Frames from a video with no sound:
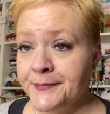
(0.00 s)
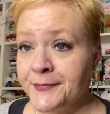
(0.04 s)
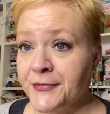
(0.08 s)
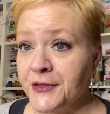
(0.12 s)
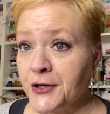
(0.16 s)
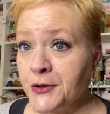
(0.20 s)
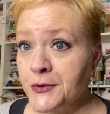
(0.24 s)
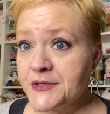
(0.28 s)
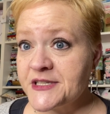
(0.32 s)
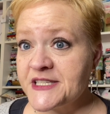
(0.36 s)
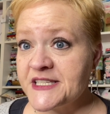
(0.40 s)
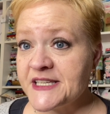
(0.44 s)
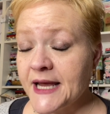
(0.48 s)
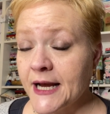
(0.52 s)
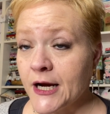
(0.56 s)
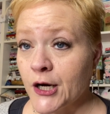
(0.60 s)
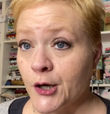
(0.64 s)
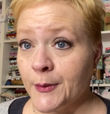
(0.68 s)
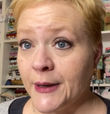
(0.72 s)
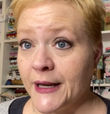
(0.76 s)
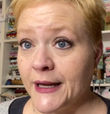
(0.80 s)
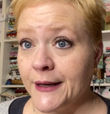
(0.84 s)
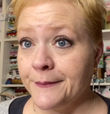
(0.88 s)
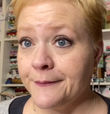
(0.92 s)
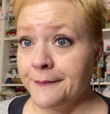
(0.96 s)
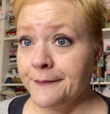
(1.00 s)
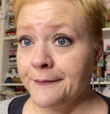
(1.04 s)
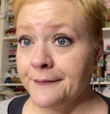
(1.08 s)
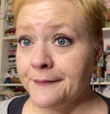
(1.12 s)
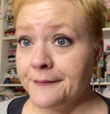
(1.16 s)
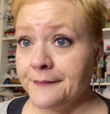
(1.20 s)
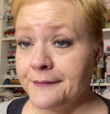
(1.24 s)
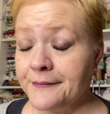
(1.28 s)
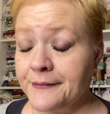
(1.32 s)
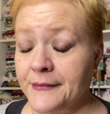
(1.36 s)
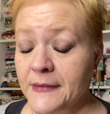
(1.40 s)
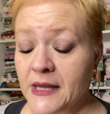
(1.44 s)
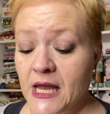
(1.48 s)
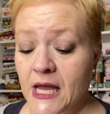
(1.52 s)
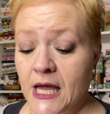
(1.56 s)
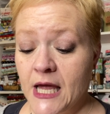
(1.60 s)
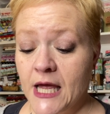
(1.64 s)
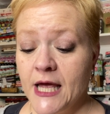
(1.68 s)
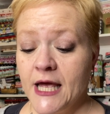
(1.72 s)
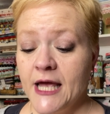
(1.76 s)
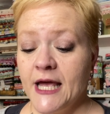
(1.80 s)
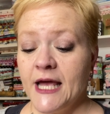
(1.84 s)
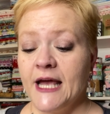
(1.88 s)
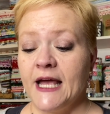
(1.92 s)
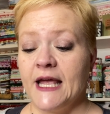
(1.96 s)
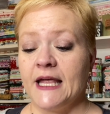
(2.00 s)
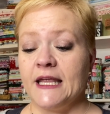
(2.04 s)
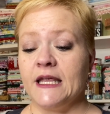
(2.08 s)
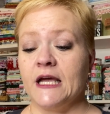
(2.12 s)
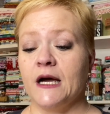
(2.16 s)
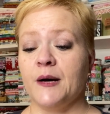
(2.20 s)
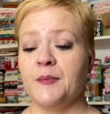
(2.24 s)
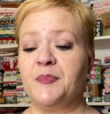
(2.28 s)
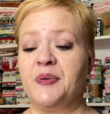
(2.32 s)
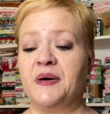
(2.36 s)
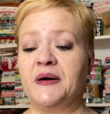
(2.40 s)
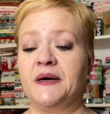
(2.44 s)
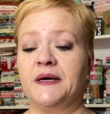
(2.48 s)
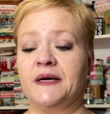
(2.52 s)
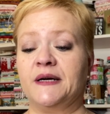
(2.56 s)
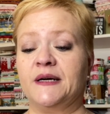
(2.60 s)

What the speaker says: Those scare me. Yep.